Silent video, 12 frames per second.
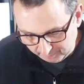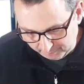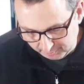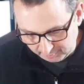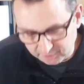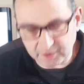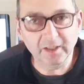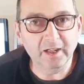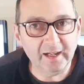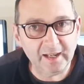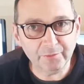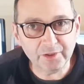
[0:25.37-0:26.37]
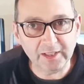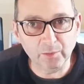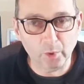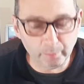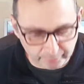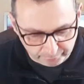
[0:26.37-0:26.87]
but I have seen
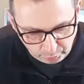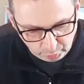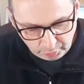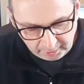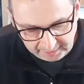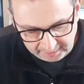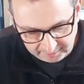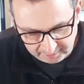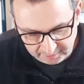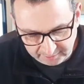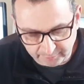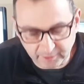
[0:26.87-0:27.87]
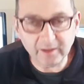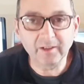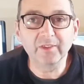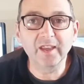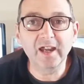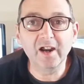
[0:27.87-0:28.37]
one before and I
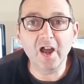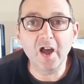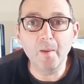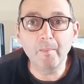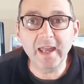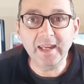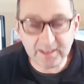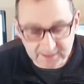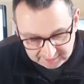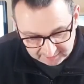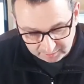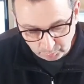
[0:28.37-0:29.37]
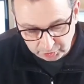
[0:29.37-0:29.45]
think they're amazing,